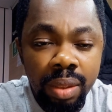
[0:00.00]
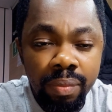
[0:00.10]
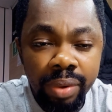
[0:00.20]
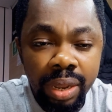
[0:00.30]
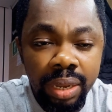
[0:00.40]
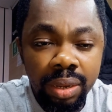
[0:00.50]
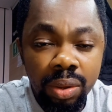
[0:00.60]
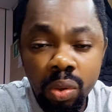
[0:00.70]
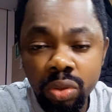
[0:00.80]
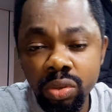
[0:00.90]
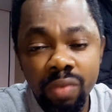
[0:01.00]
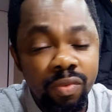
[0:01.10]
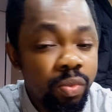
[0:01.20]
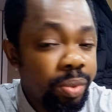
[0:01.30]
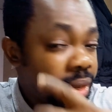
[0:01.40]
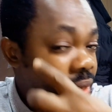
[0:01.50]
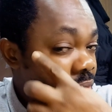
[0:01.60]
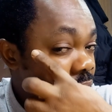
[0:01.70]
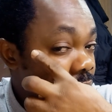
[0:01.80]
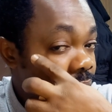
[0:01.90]
bracket loss of
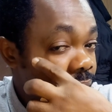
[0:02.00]
lubrication.